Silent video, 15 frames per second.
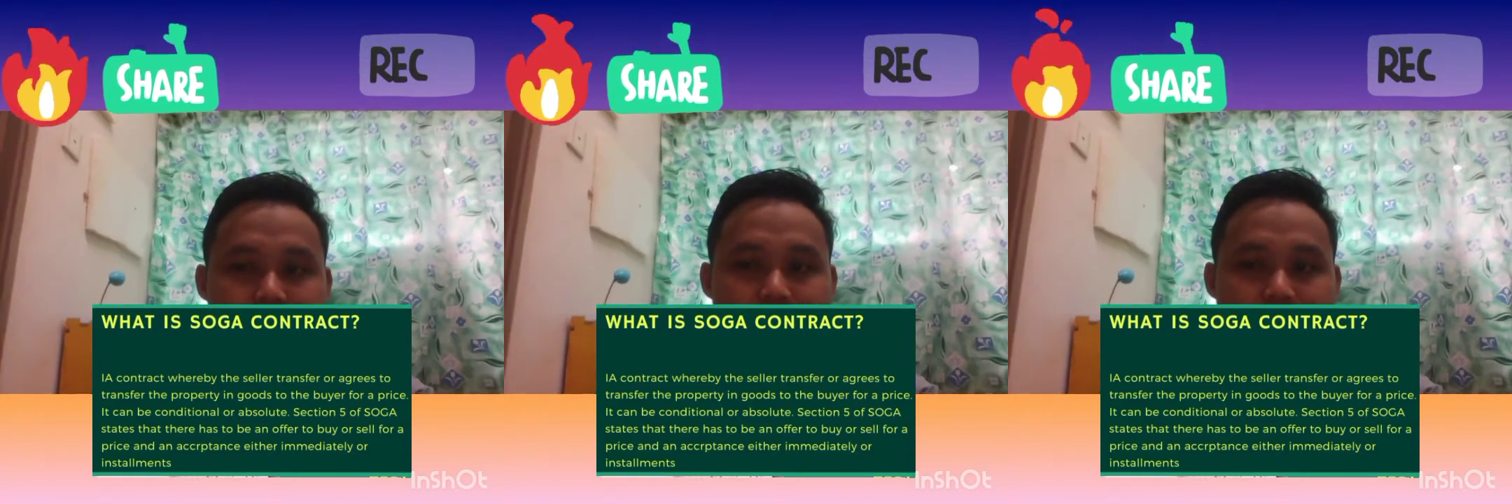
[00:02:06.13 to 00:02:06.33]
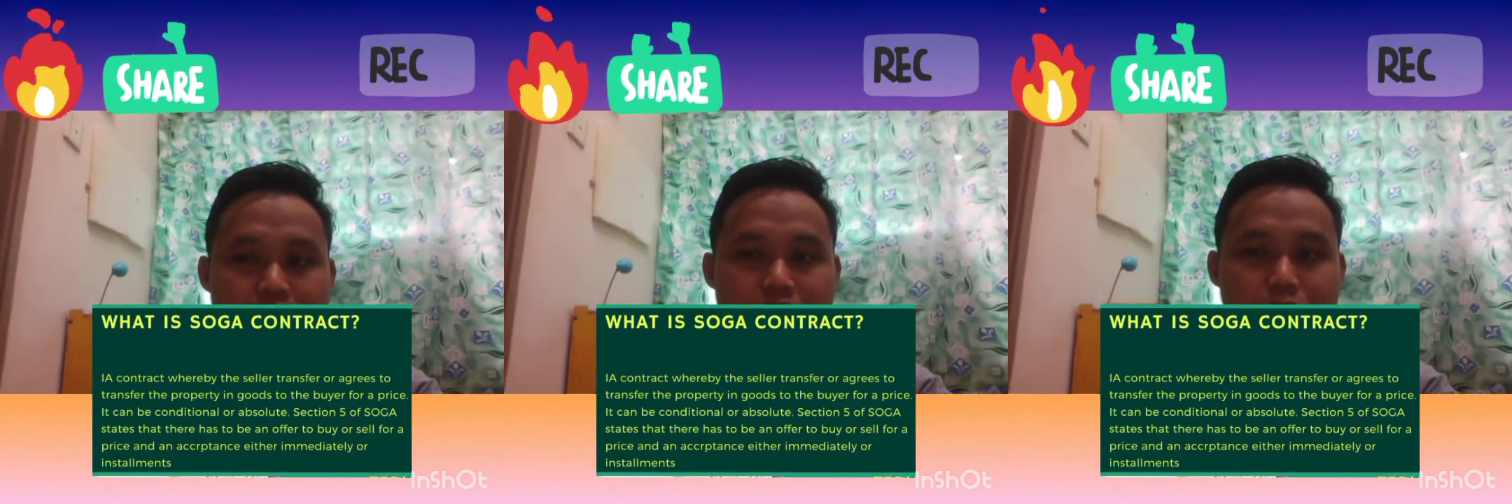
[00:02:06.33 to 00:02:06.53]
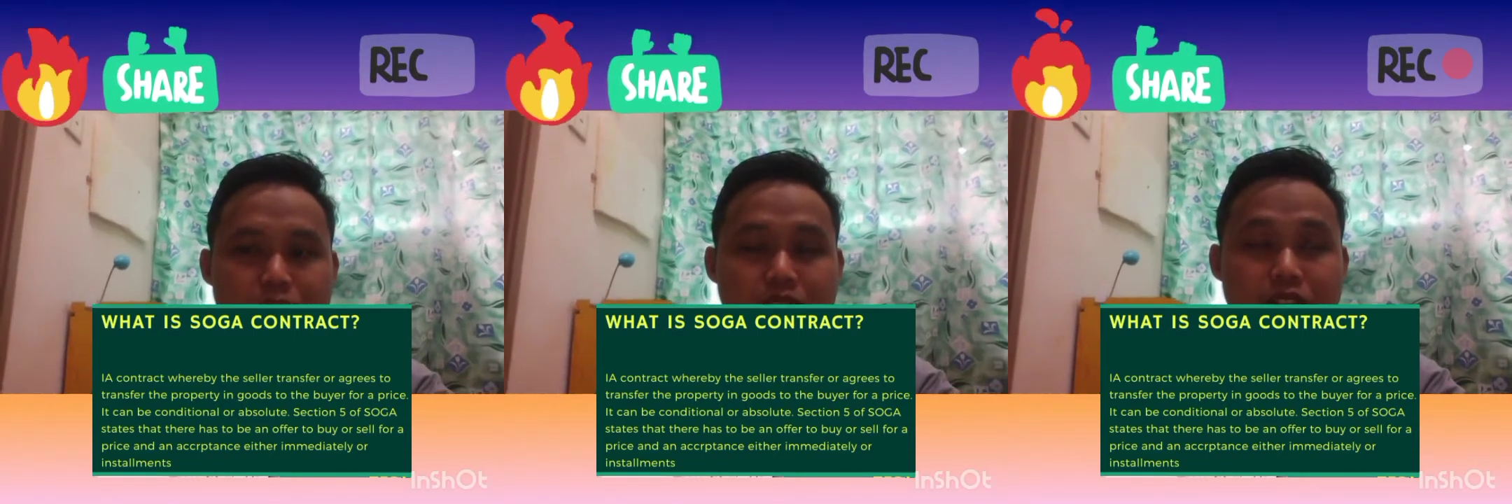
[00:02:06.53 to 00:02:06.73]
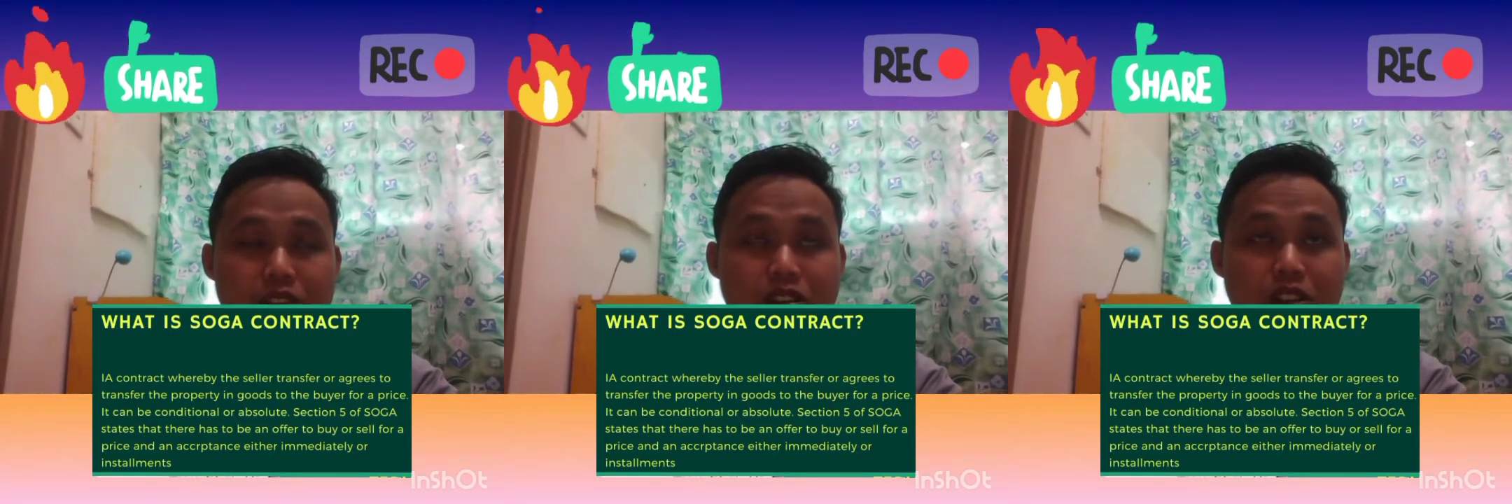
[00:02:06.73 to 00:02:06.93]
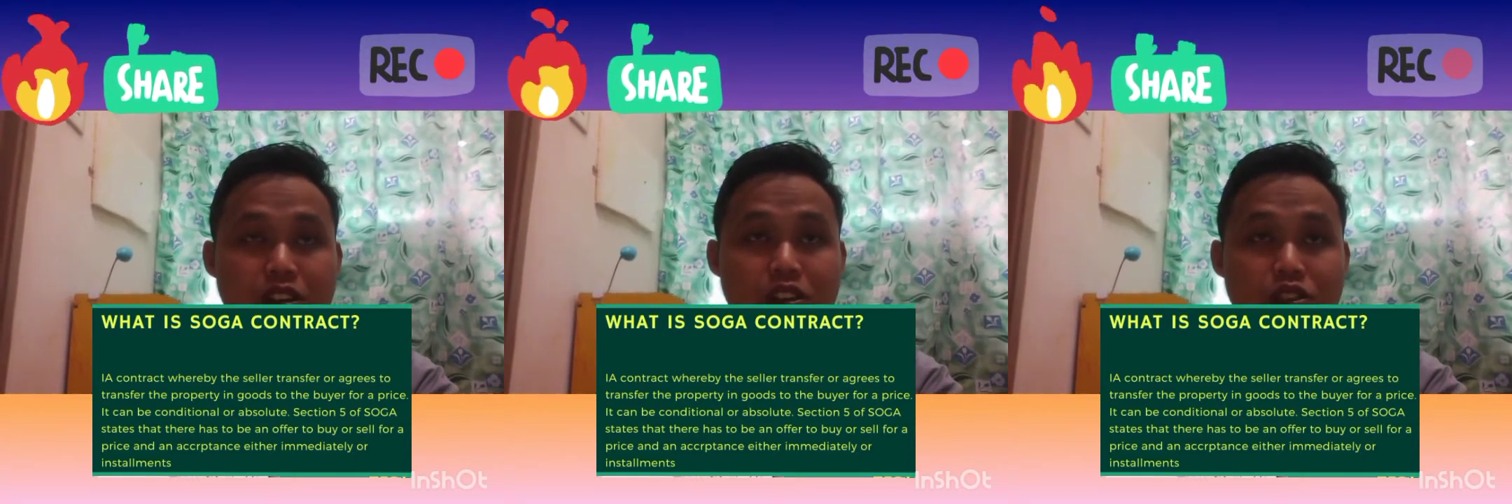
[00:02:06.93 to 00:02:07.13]
agreement
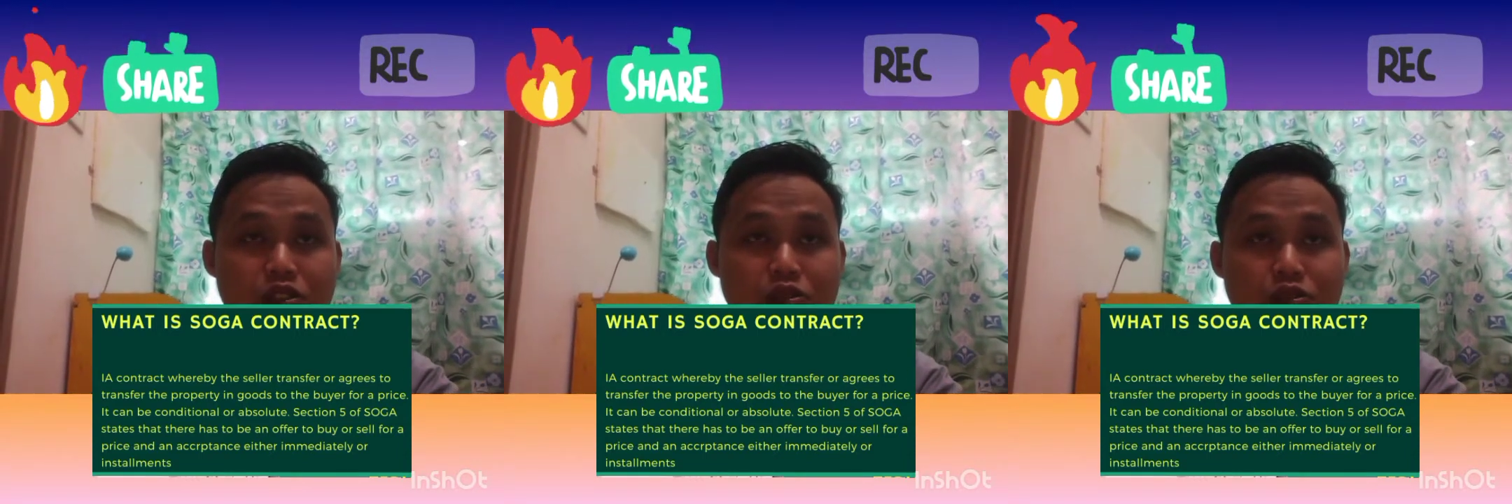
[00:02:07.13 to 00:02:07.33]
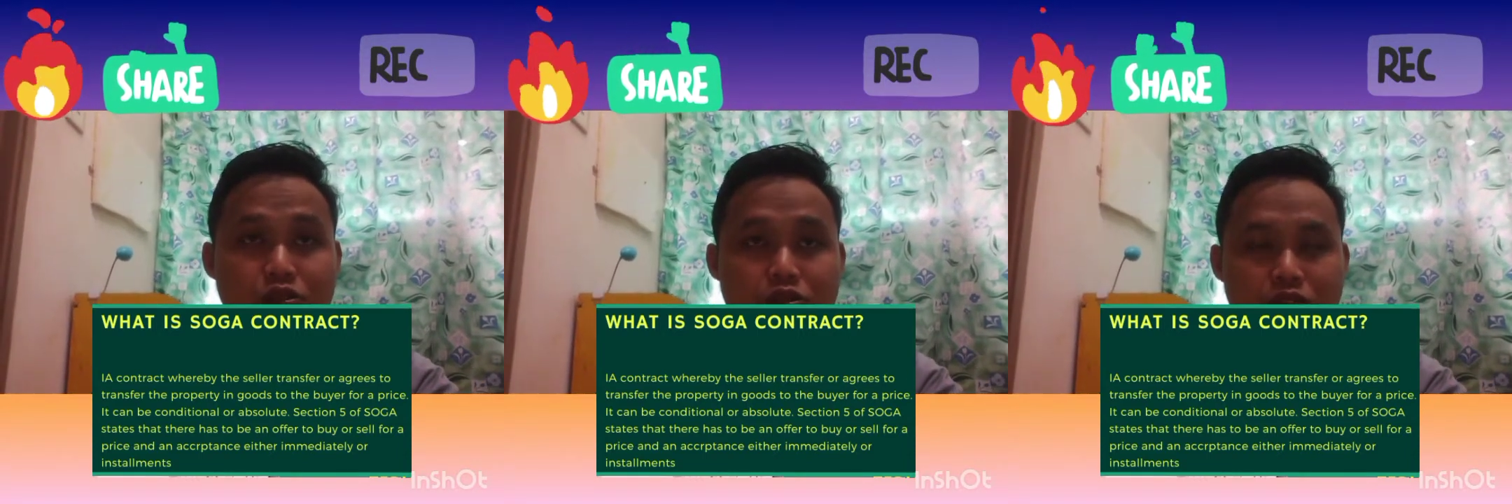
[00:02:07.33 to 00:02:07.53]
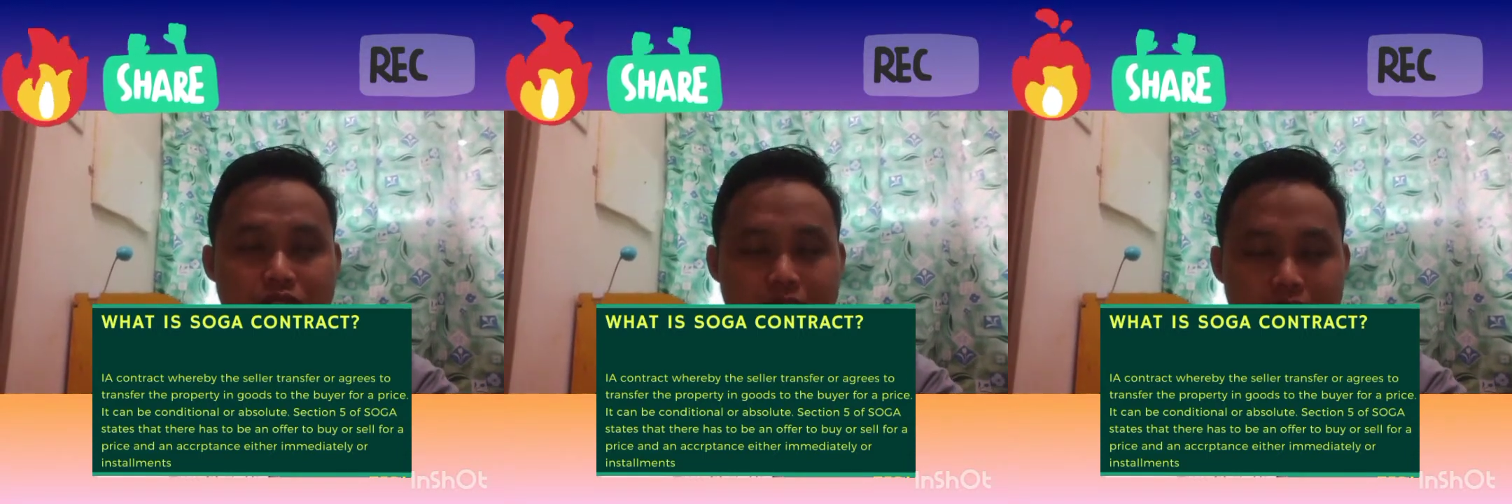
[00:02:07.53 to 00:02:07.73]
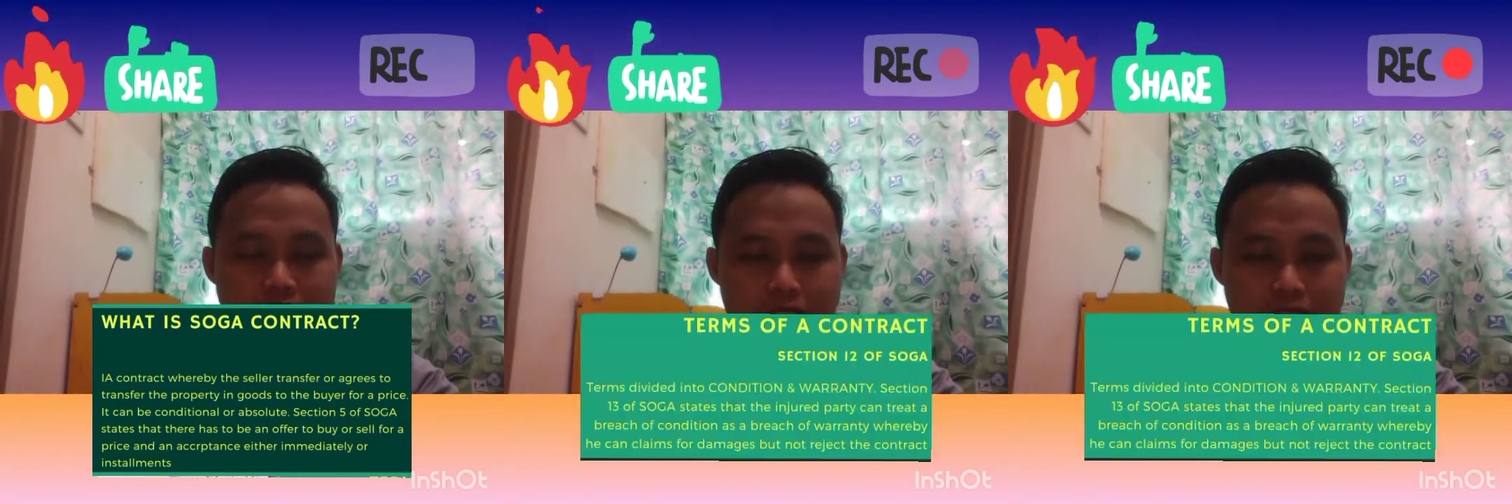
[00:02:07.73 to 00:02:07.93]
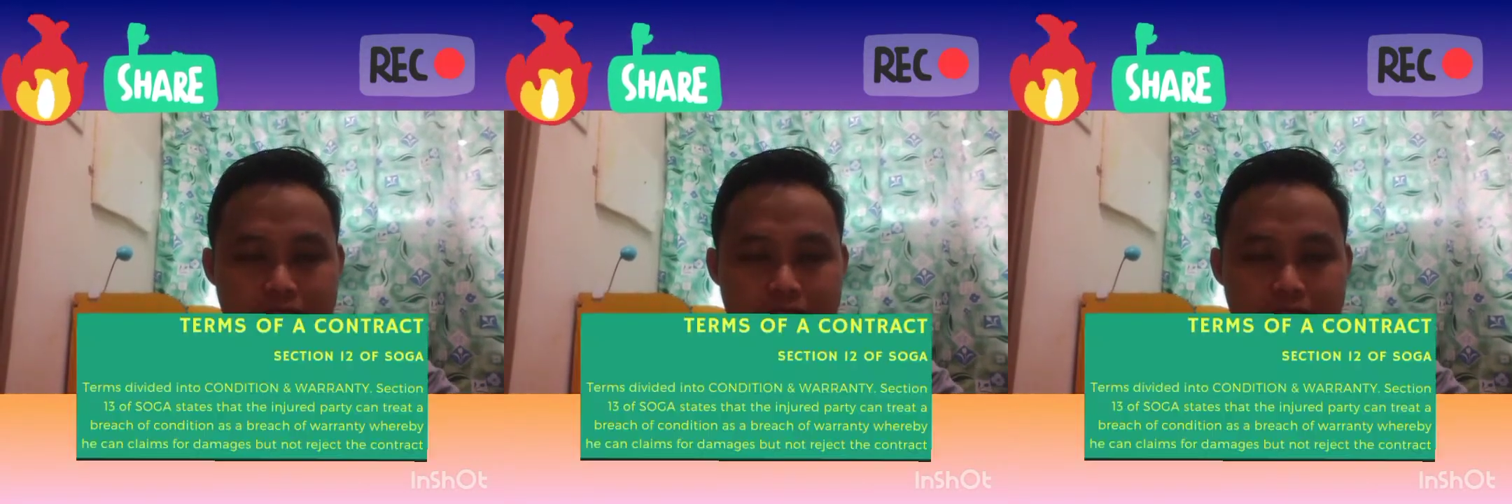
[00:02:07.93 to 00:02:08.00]
to sell.